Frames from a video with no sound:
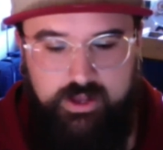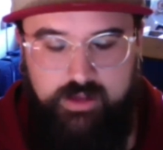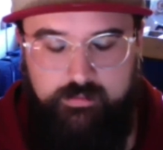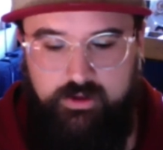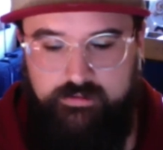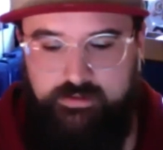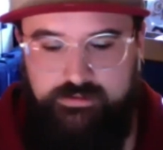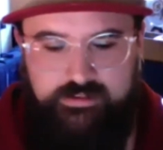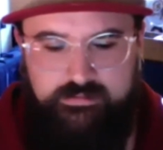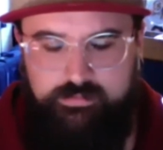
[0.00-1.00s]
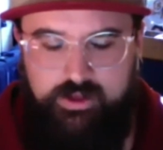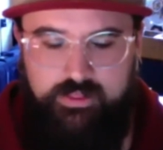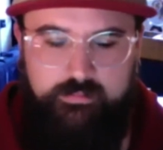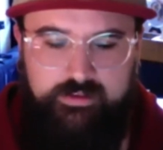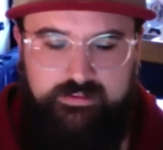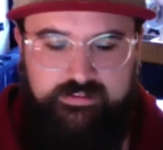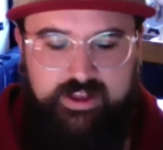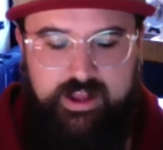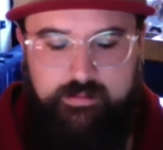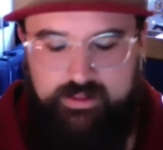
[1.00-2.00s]
And also just on the business side,
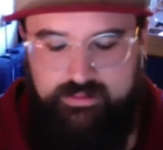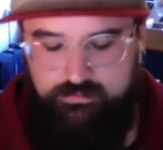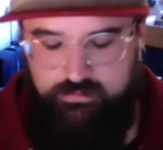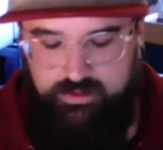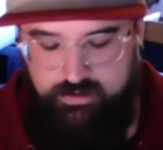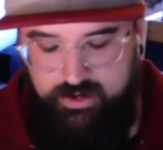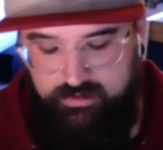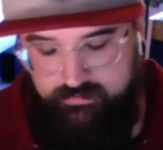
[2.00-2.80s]
how to make things really great.